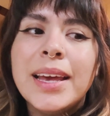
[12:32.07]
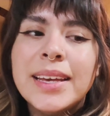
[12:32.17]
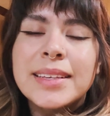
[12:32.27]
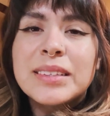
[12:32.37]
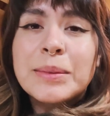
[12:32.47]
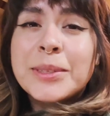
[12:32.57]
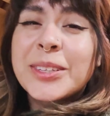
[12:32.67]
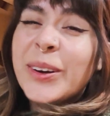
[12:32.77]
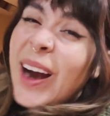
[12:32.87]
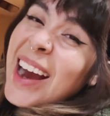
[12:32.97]

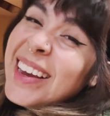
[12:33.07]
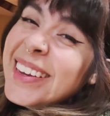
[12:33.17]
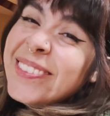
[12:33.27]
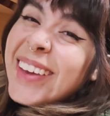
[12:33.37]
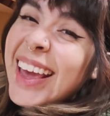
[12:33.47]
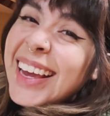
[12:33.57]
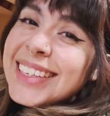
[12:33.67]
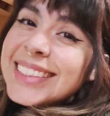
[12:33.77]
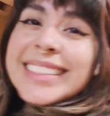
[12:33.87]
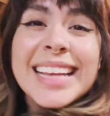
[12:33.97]
subscribe
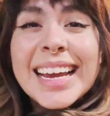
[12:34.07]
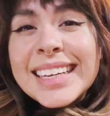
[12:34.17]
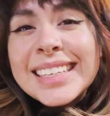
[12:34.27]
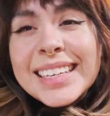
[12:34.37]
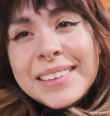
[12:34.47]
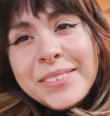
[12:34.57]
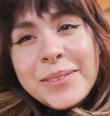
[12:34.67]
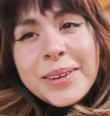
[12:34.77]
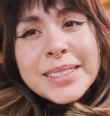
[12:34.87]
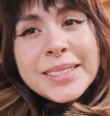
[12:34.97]
and like if
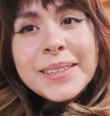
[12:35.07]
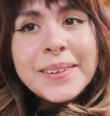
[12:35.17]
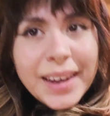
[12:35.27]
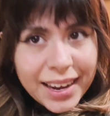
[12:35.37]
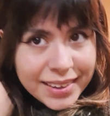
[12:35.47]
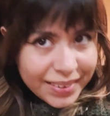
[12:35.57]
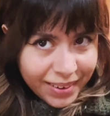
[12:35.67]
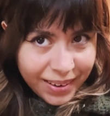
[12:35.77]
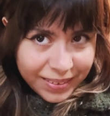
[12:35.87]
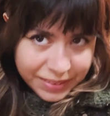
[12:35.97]
you want to, I don't
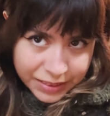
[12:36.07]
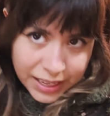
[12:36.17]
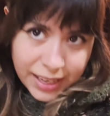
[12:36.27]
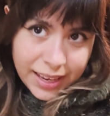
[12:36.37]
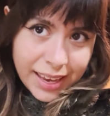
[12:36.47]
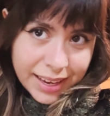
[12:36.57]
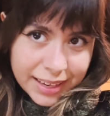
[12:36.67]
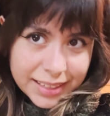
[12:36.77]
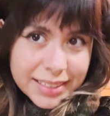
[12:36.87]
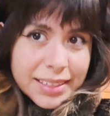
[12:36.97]
know.
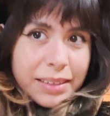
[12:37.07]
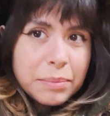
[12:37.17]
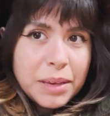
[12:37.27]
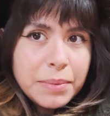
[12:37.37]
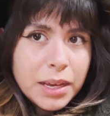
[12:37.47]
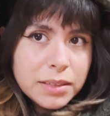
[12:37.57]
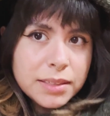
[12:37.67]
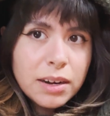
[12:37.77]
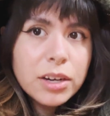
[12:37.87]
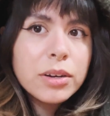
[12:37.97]
And maybe I'll
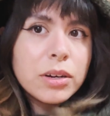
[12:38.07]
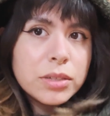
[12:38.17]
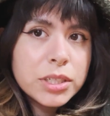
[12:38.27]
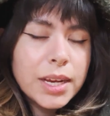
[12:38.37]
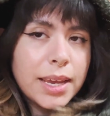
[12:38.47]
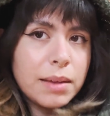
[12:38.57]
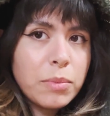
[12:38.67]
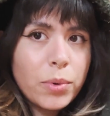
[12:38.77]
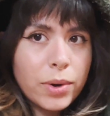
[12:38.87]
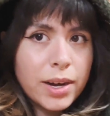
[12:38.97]
start
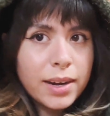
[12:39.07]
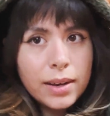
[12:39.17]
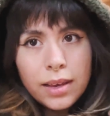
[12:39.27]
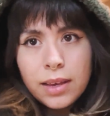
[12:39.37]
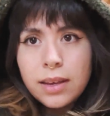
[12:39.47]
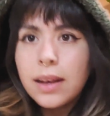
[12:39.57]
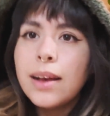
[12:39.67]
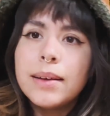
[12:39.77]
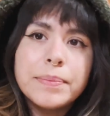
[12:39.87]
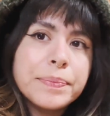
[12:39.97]
crocheting more
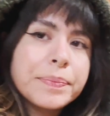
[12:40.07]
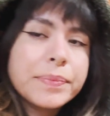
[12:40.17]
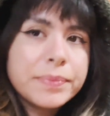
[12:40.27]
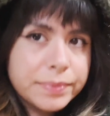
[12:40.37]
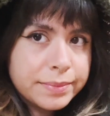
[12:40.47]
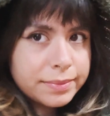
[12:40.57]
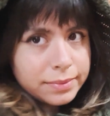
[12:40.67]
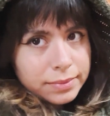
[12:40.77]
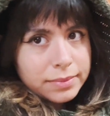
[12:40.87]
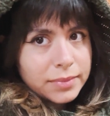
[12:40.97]
on
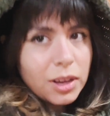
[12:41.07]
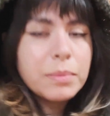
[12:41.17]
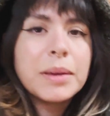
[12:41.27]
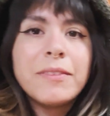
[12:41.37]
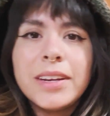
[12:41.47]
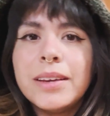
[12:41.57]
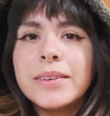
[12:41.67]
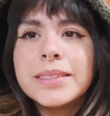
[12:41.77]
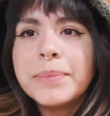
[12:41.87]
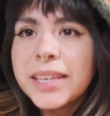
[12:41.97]
my
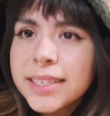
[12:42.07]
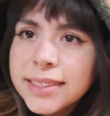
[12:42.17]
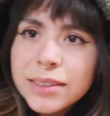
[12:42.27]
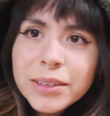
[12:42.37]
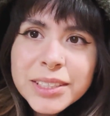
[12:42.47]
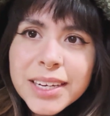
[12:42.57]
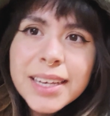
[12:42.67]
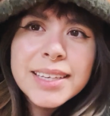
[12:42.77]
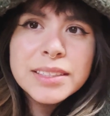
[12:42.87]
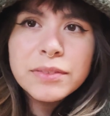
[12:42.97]
videos, because
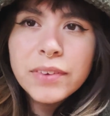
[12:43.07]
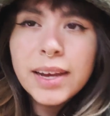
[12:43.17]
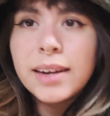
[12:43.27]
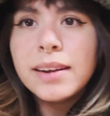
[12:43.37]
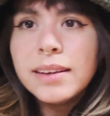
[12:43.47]
crocheting is fun.